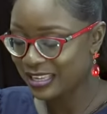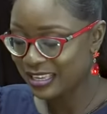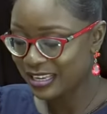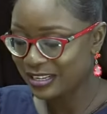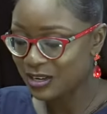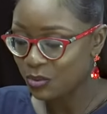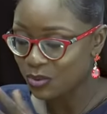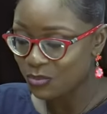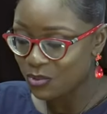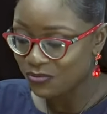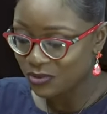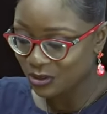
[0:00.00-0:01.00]
And then we
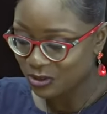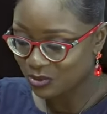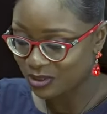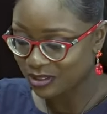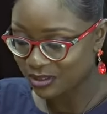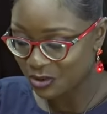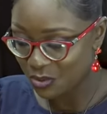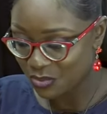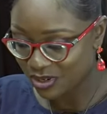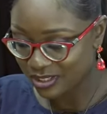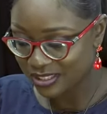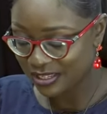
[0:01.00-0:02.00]
moved on to another
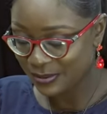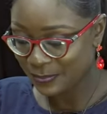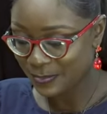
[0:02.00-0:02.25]
community.